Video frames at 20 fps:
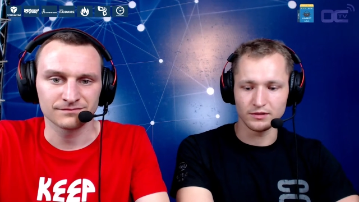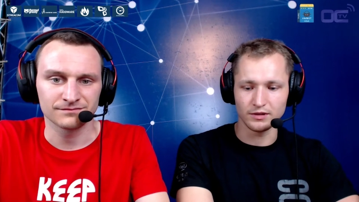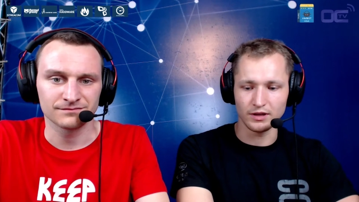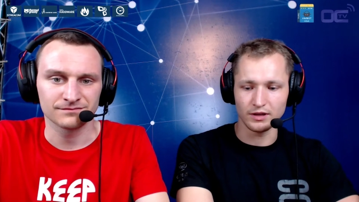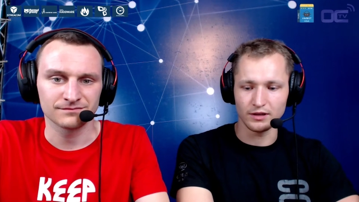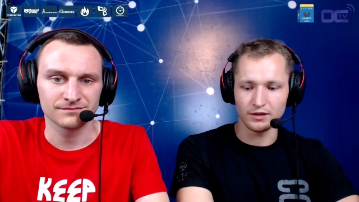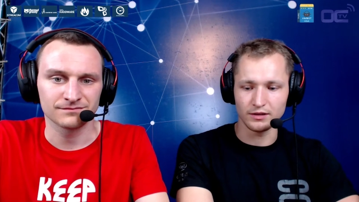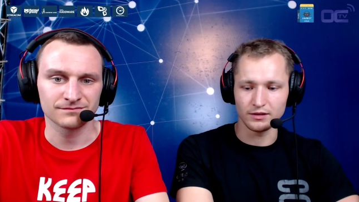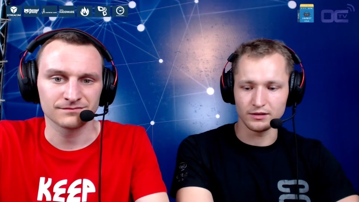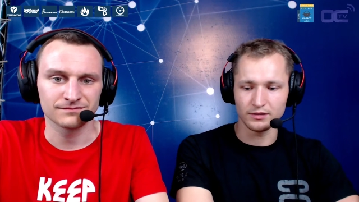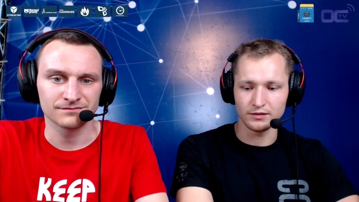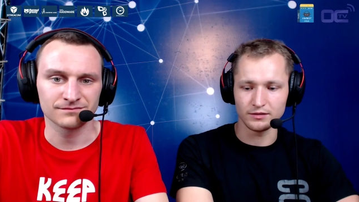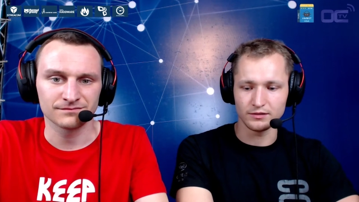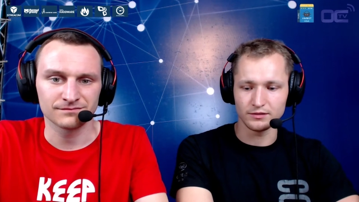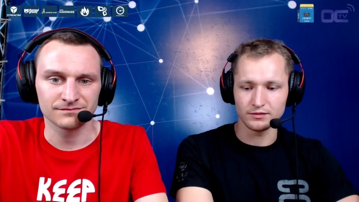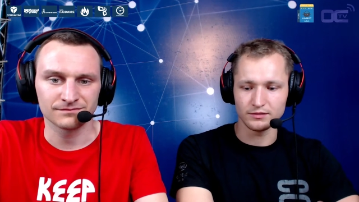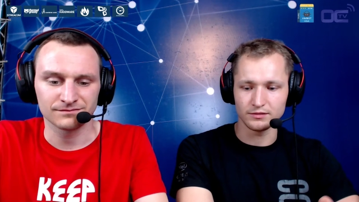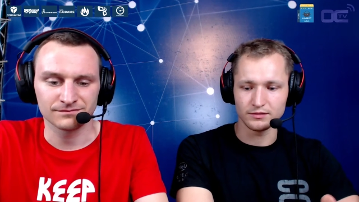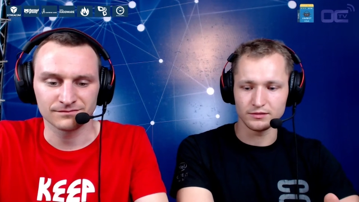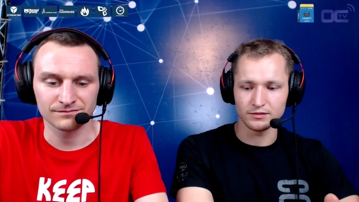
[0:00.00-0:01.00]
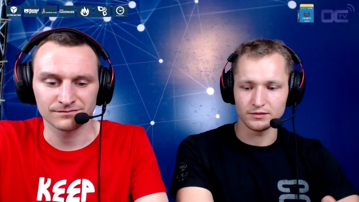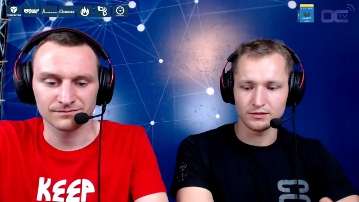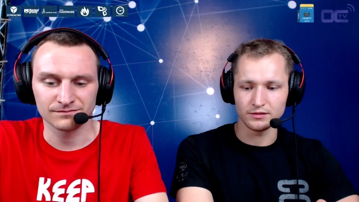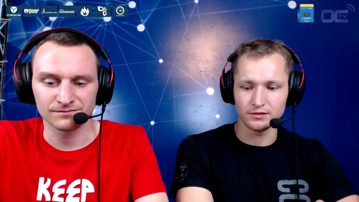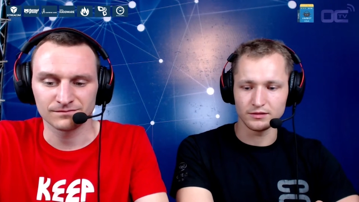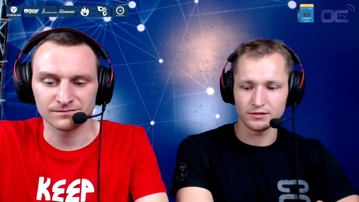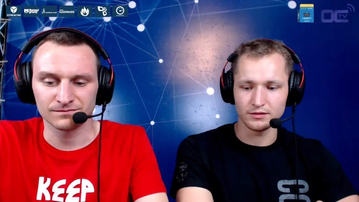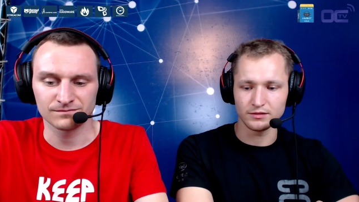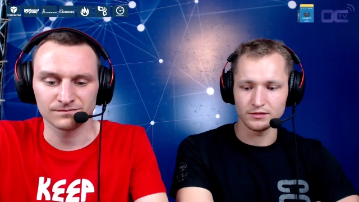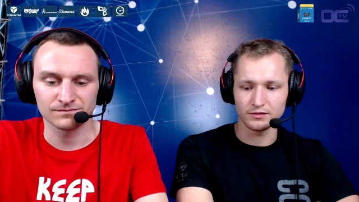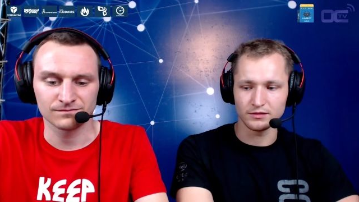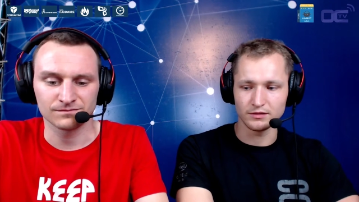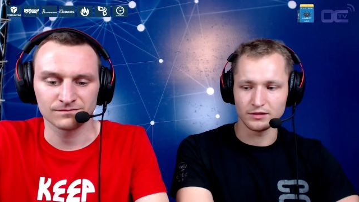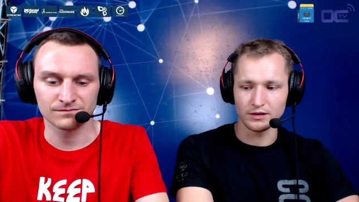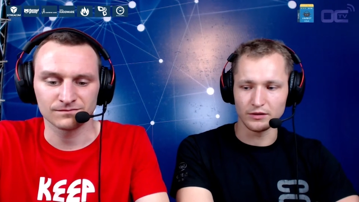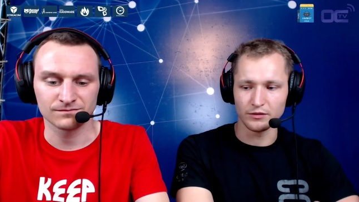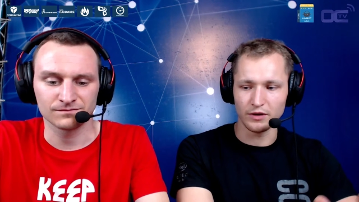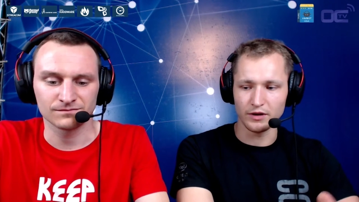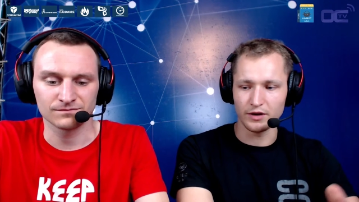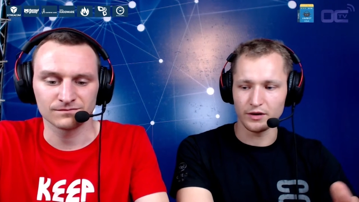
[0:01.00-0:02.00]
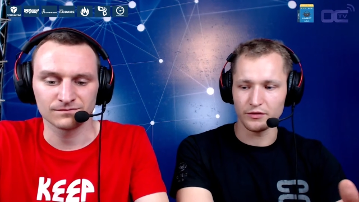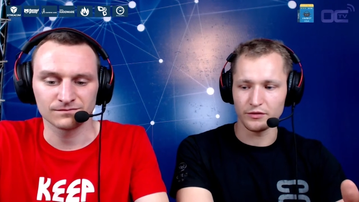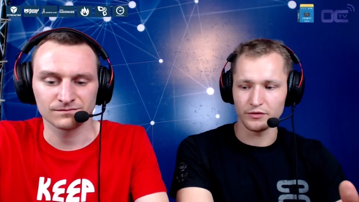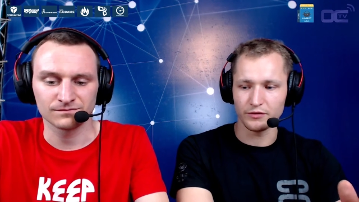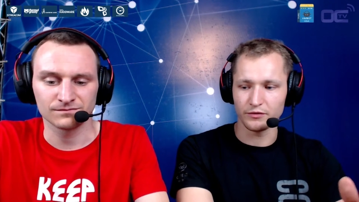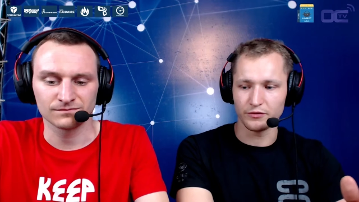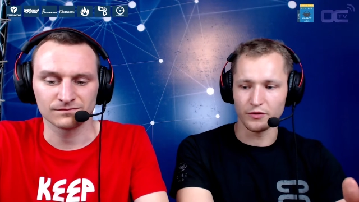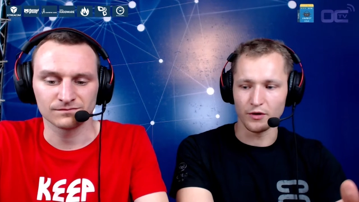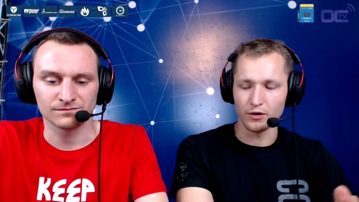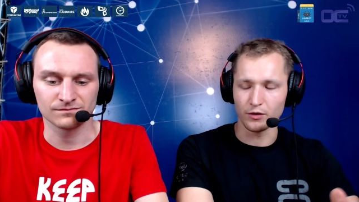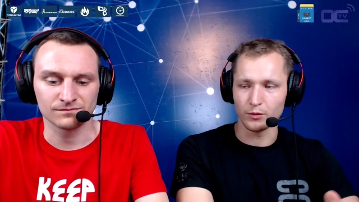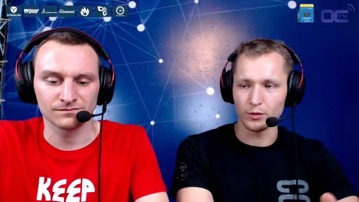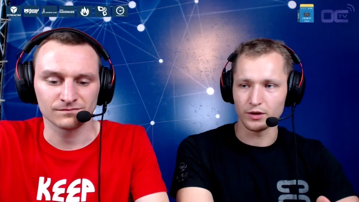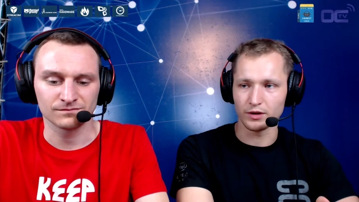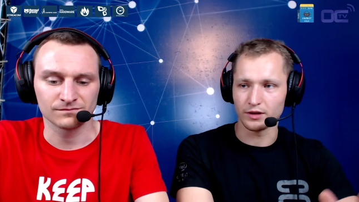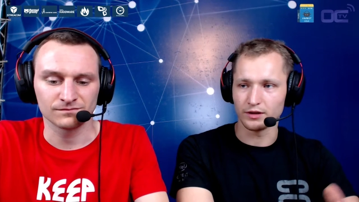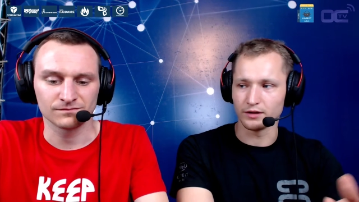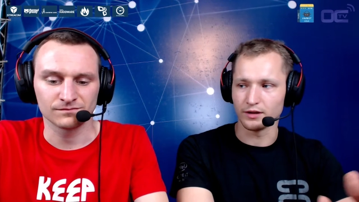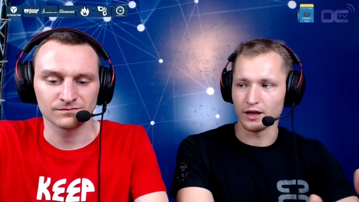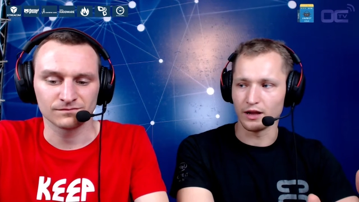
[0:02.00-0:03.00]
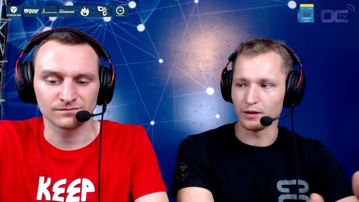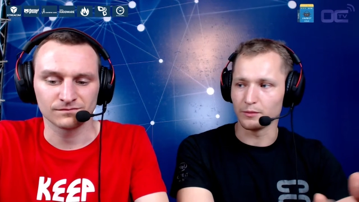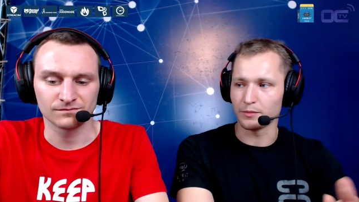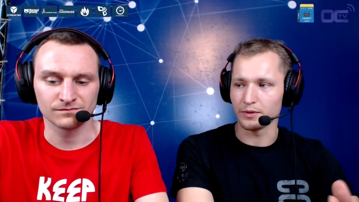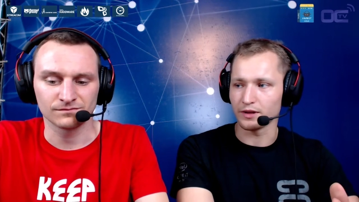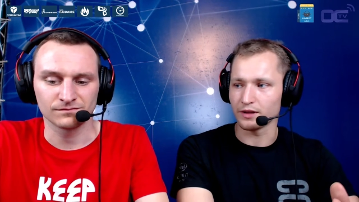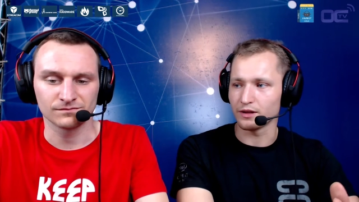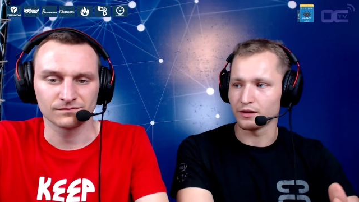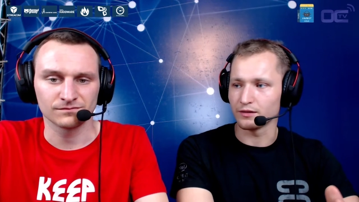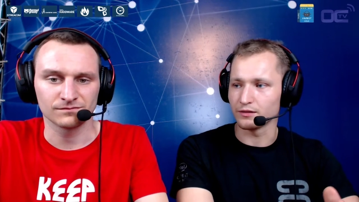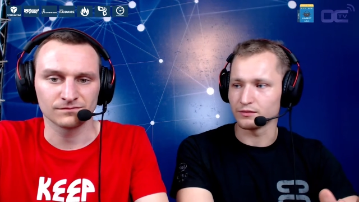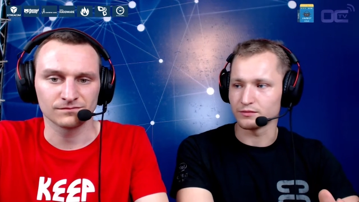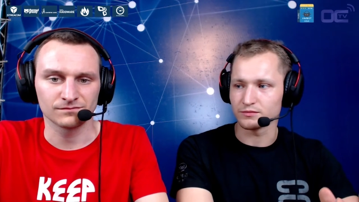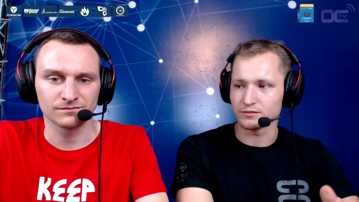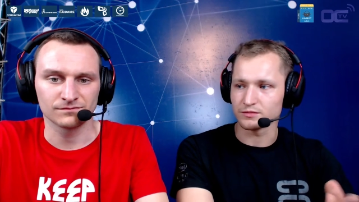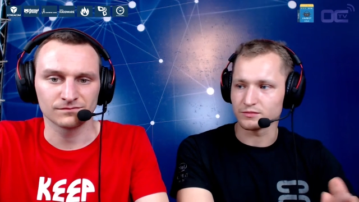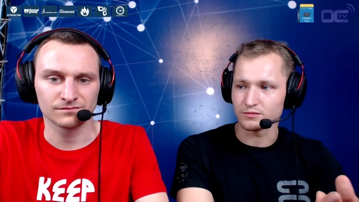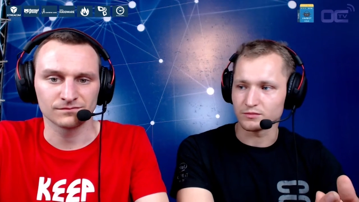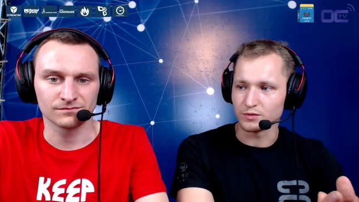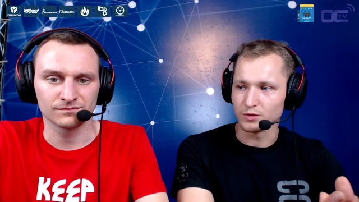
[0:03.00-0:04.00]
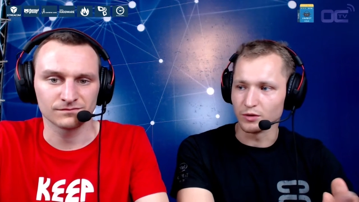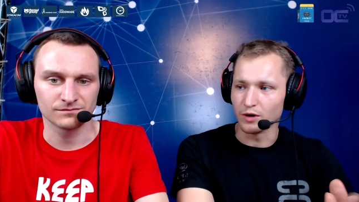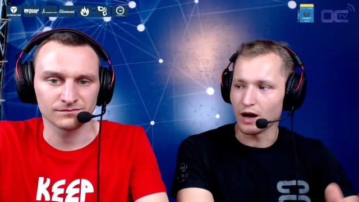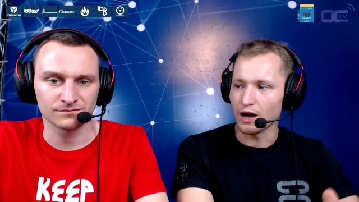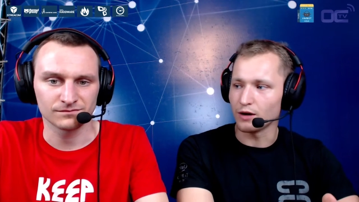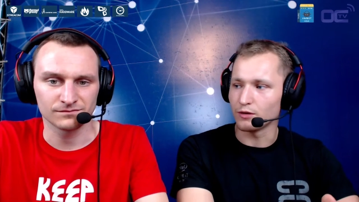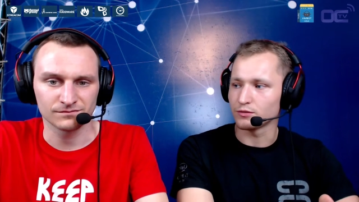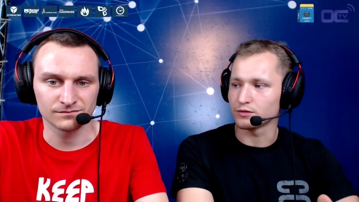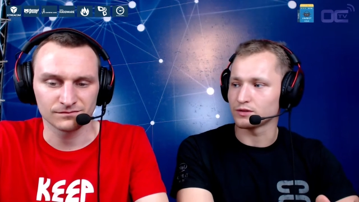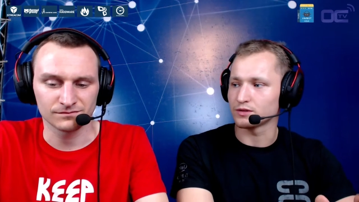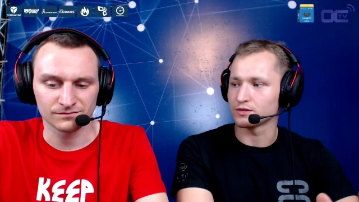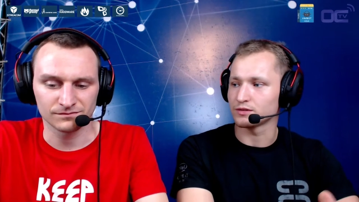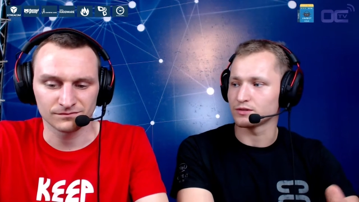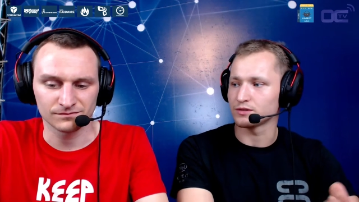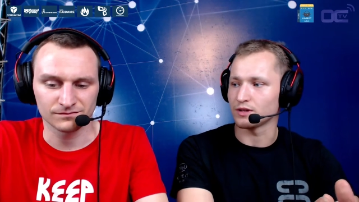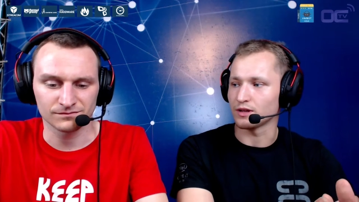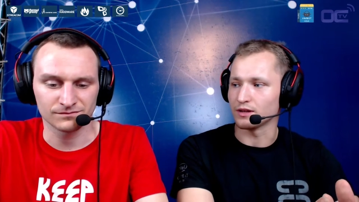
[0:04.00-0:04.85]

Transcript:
Speaker 1: They they're very forward in helping you out,